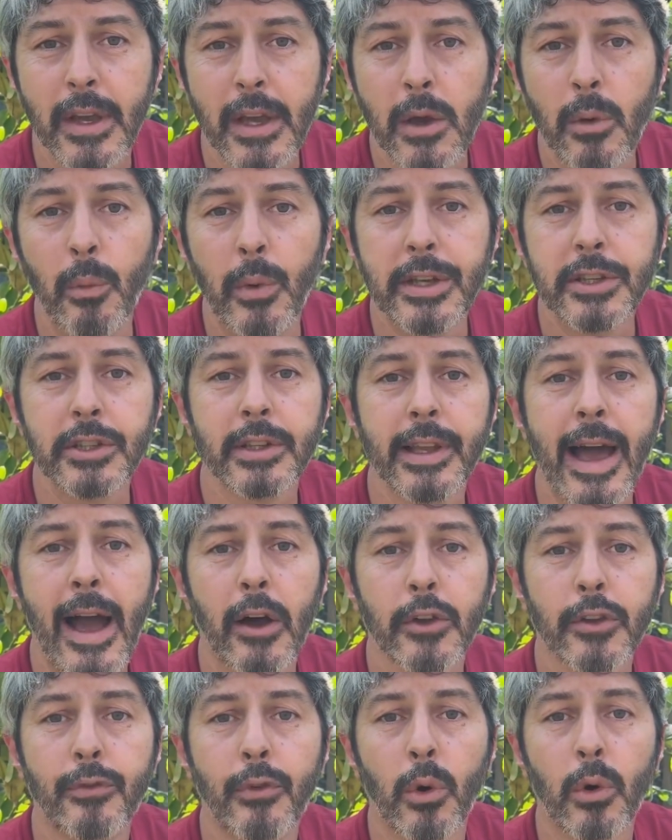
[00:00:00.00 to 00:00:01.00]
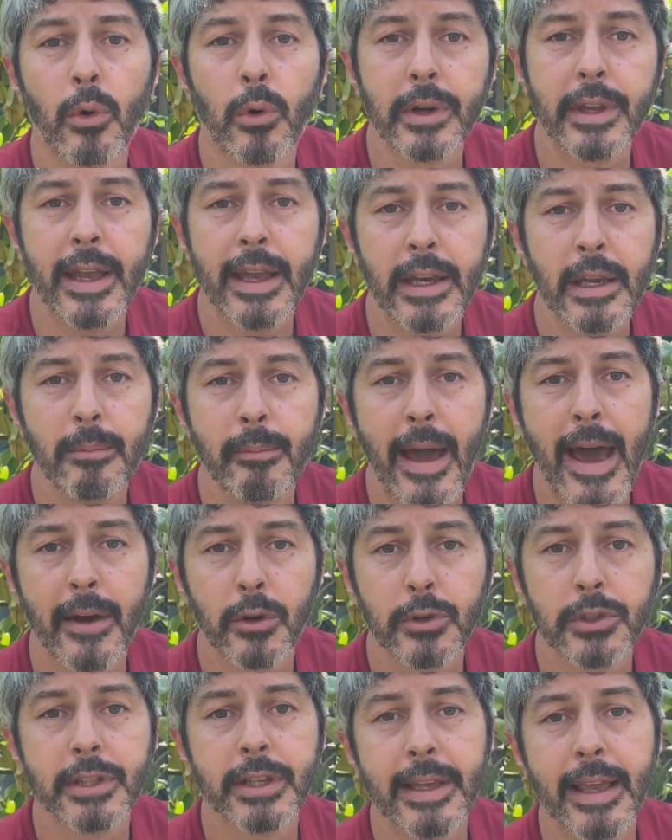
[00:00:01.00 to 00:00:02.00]
which allows for organic
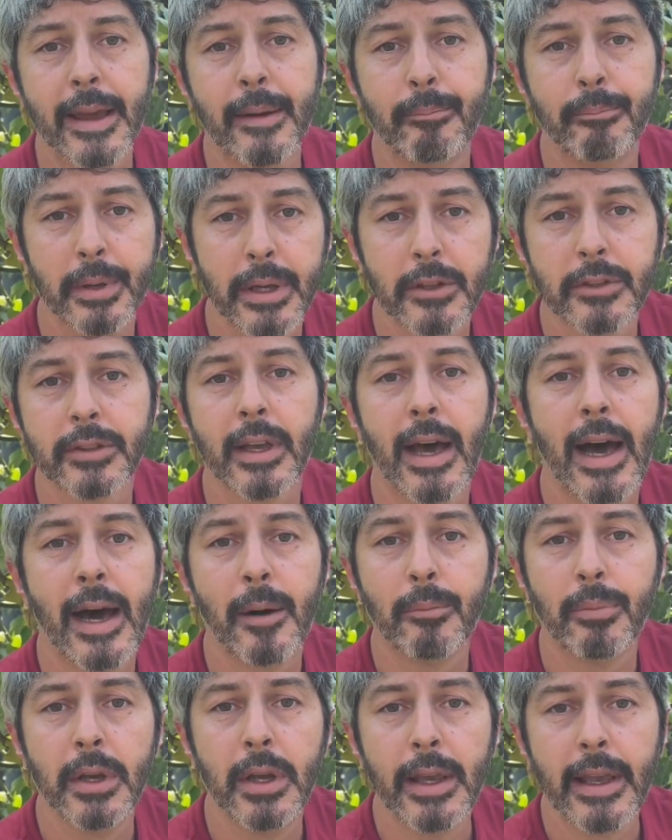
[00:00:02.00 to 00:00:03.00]
matter to get built up